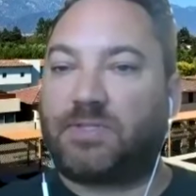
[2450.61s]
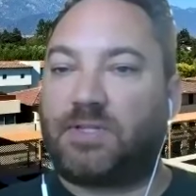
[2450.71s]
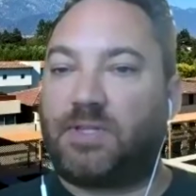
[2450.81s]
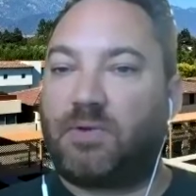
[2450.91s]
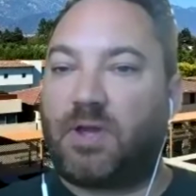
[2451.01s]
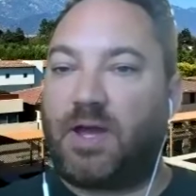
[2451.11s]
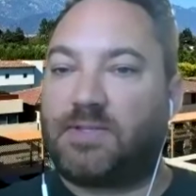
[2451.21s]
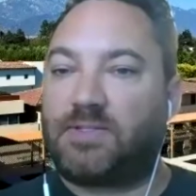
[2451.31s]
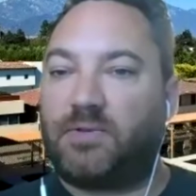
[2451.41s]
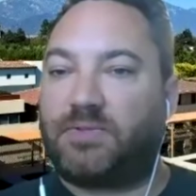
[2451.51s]
as a
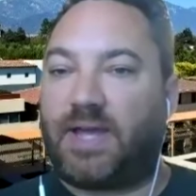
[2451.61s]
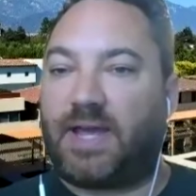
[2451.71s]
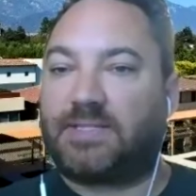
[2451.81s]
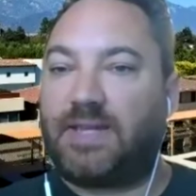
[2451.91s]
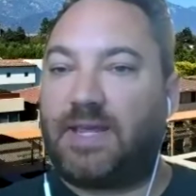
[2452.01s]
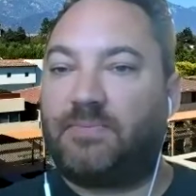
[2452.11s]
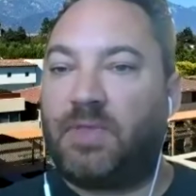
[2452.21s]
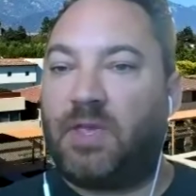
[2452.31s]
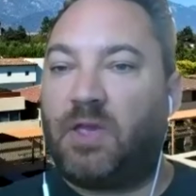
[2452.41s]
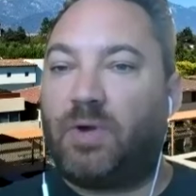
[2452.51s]
low-cost, low-tax state.